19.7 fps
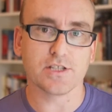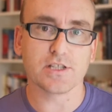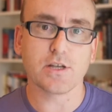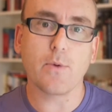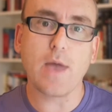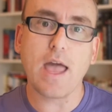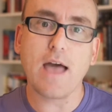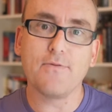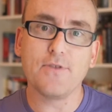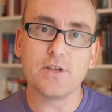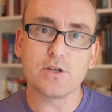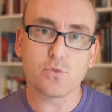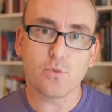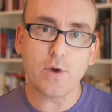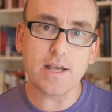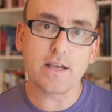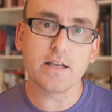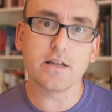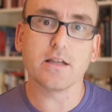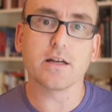So we have this
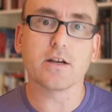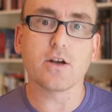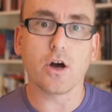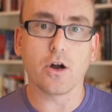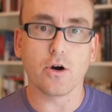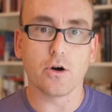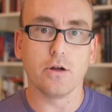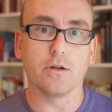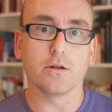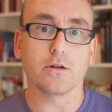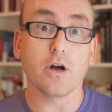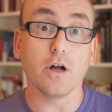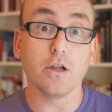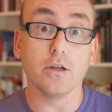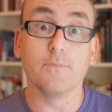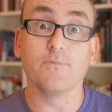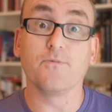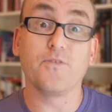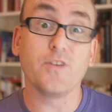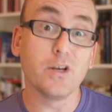regular
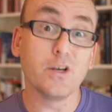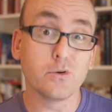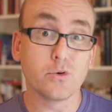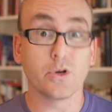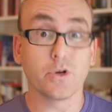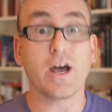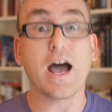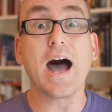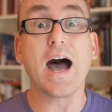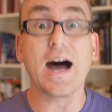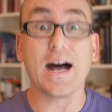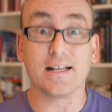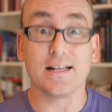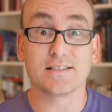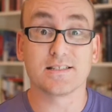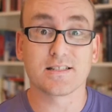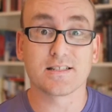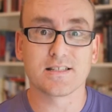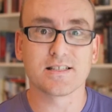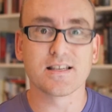column, Feel Gooder
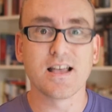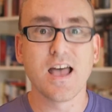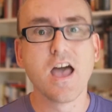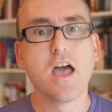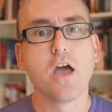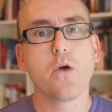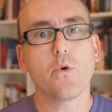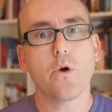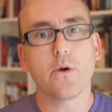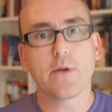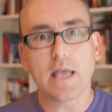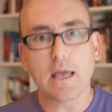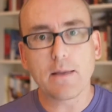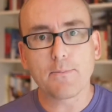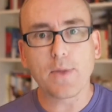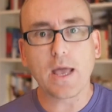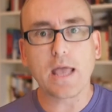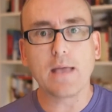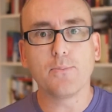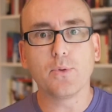Asks, where we
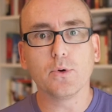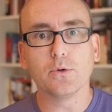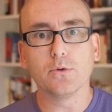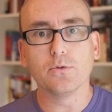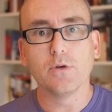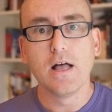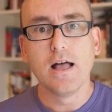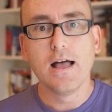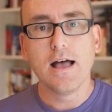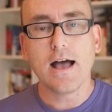get people,